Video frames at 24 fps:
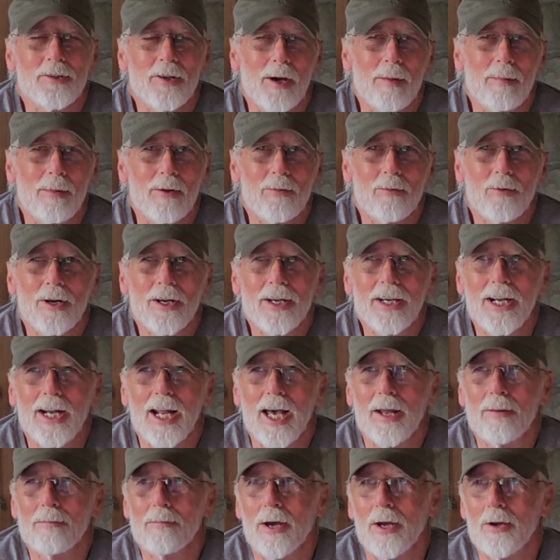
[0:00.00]
So I've been working
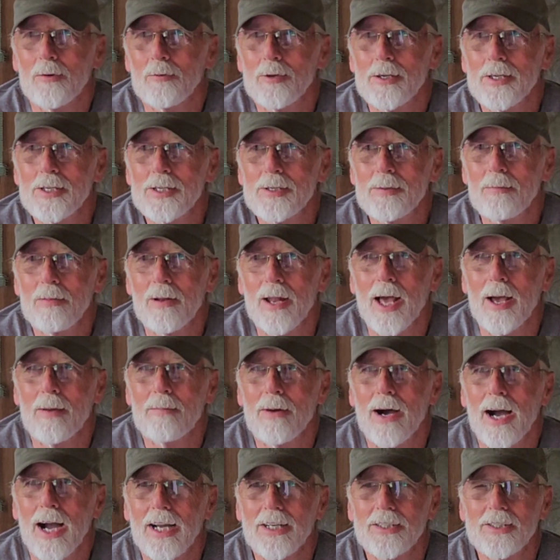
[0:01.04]
on my
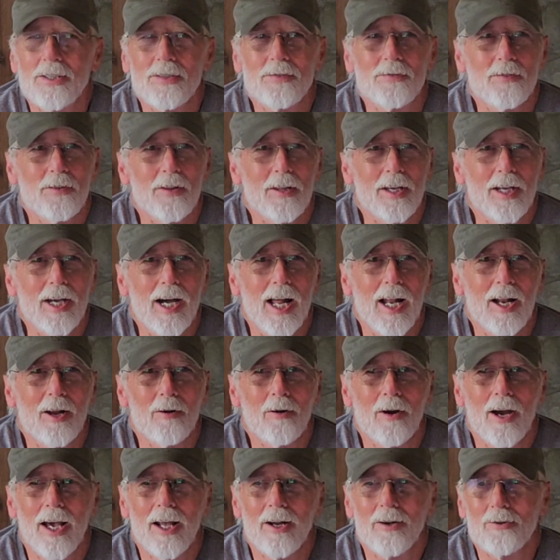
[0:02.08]
resupply boxes for the
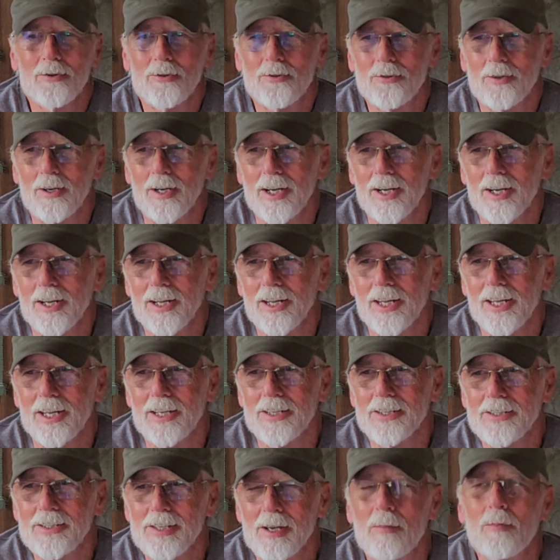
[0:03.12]
Colorado Trail,
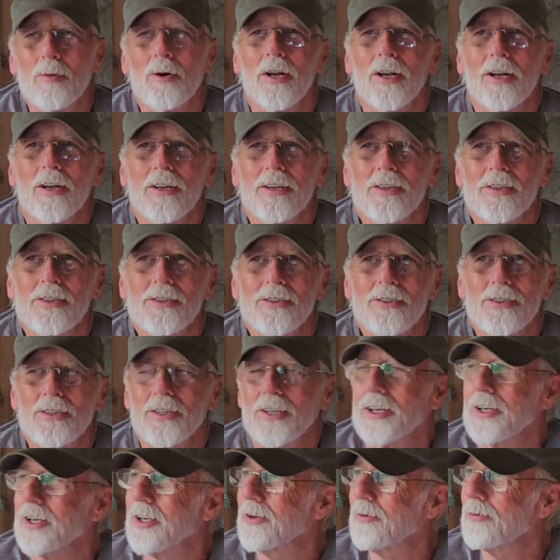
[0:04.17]
and someone just
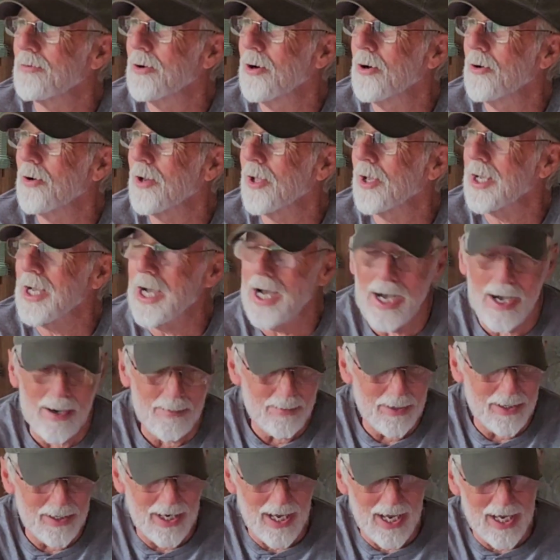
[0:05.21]
wrote a
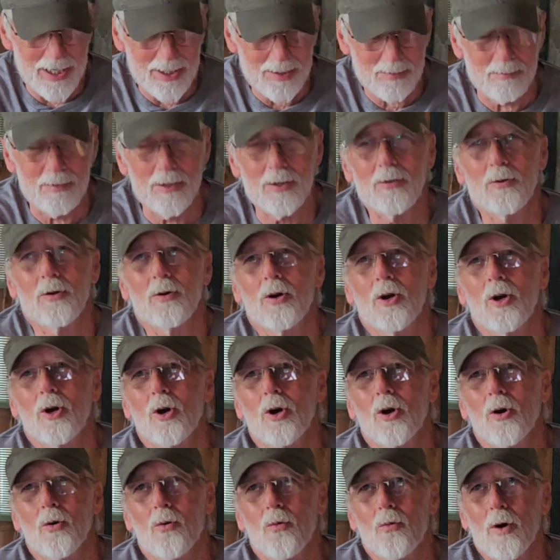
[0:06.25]
comment, asked me,
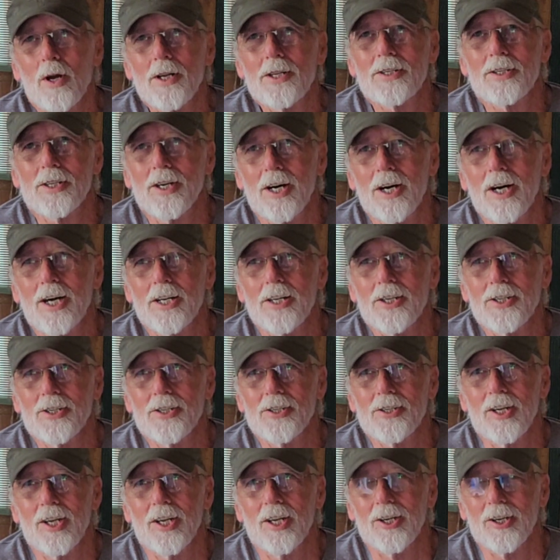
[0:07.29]
what's a honey
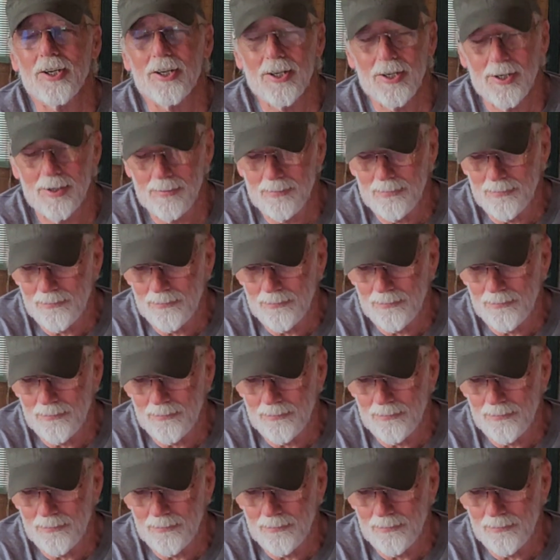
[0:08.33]
stinger?